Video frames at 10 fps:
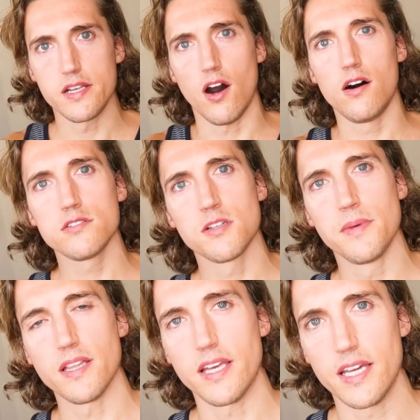And
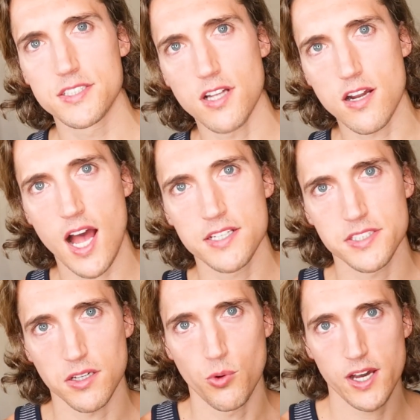ultimately start
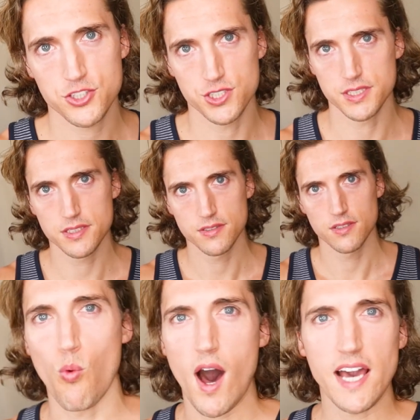asking questions.
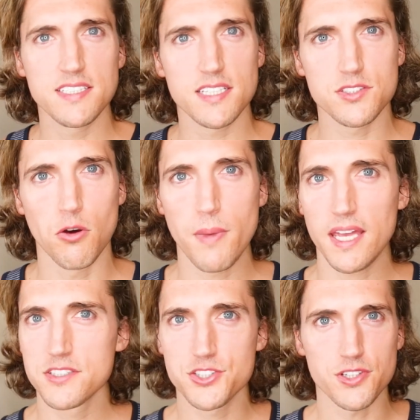Why is it so
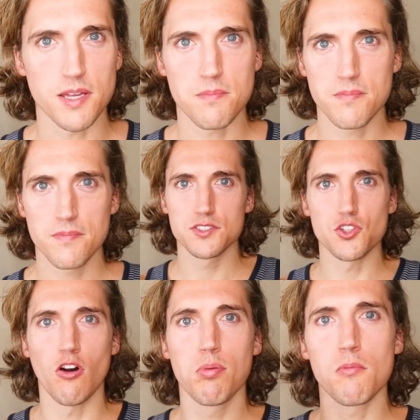mainstream,
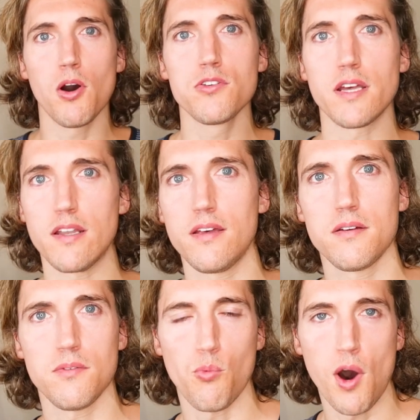so promoted?
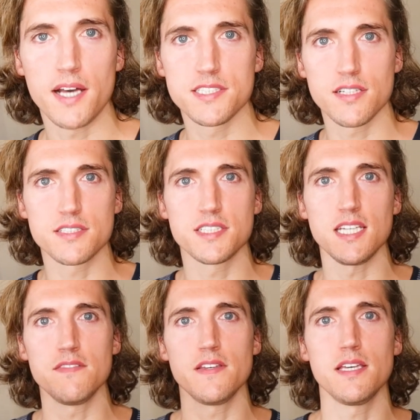Why is it on
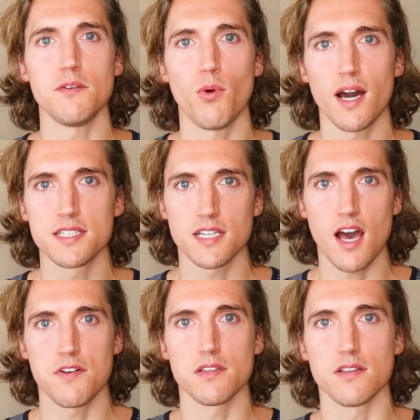TV? Why does it
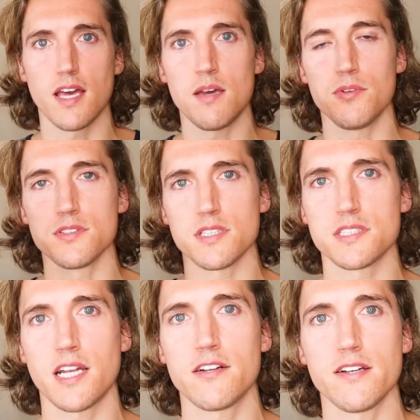have all the labels and the
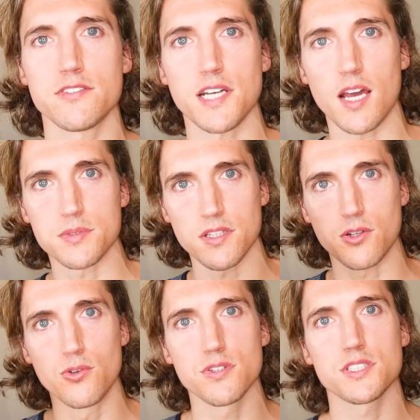stereotypes and the
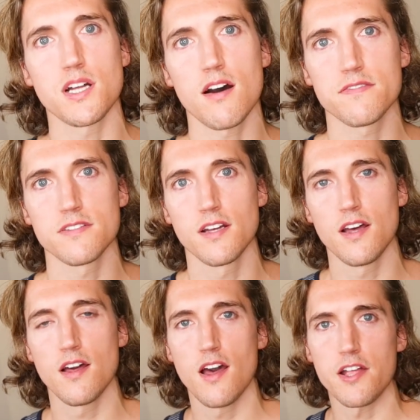cool stuff?
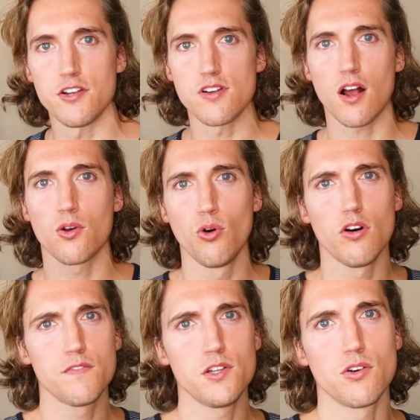You're not
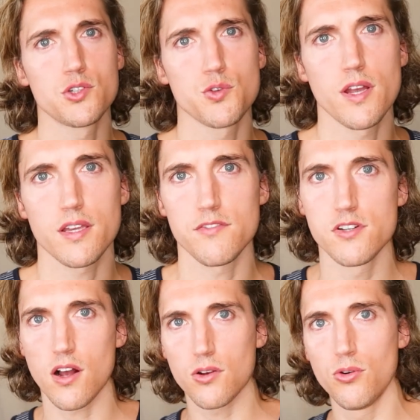cool if you don't drink. You're
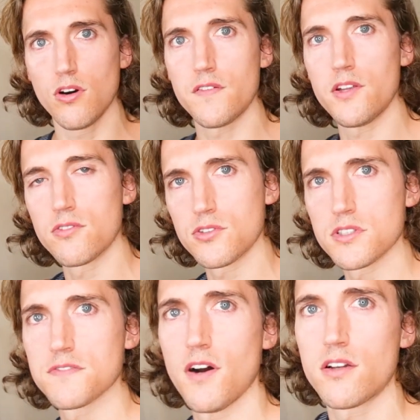not cool if you don't do
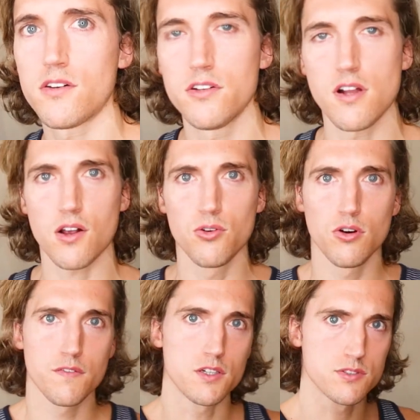this funnel. You're not
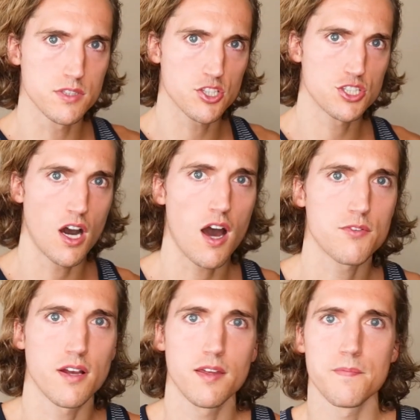cool if you don't do this
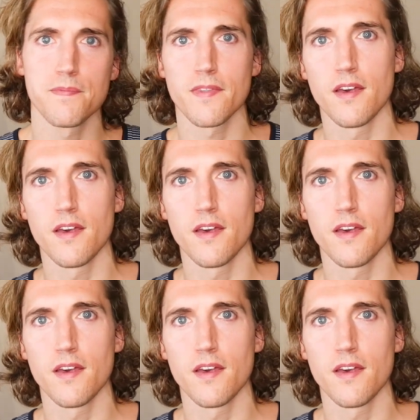shot, right?